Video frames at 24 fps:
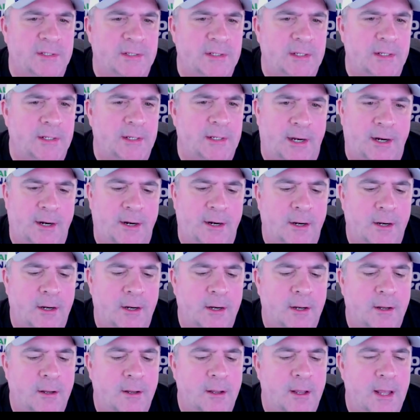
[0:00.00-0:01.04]
in there,
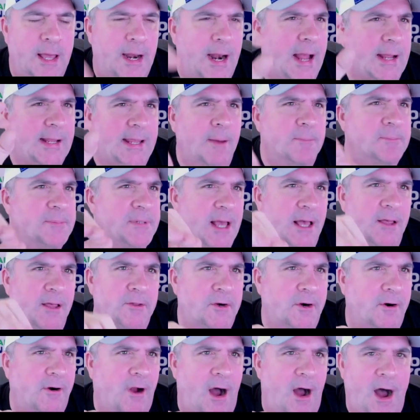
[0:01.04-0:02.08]
and I kept telling
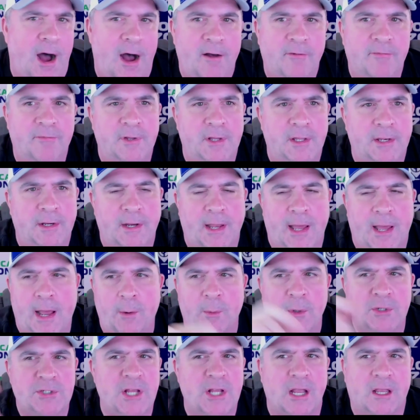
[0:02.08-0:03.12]
her off. And I
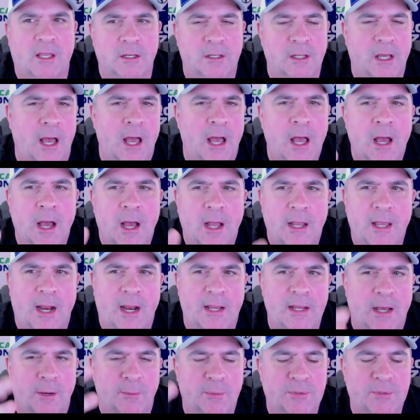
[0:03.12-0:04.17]
wish I could. Yeah,
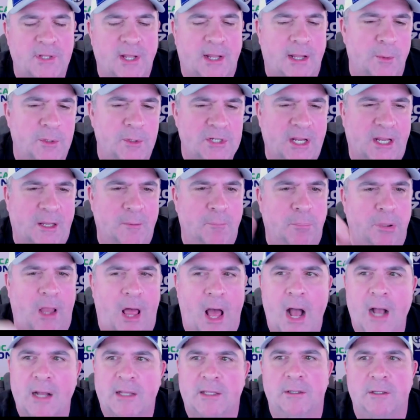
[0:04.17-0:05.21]
I was like, I wish I could
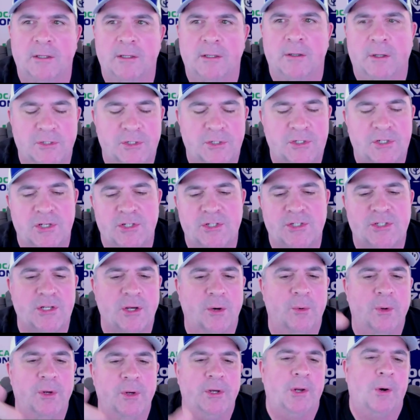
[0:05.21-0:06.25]
block you because you're just
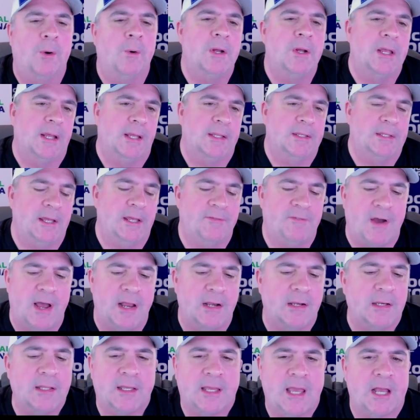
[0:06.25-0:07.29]
so annoying. And they
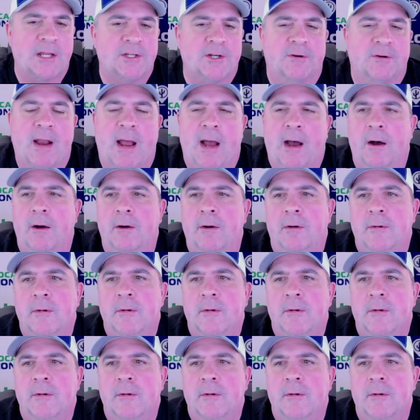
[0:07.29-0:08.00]
finally kicked her out.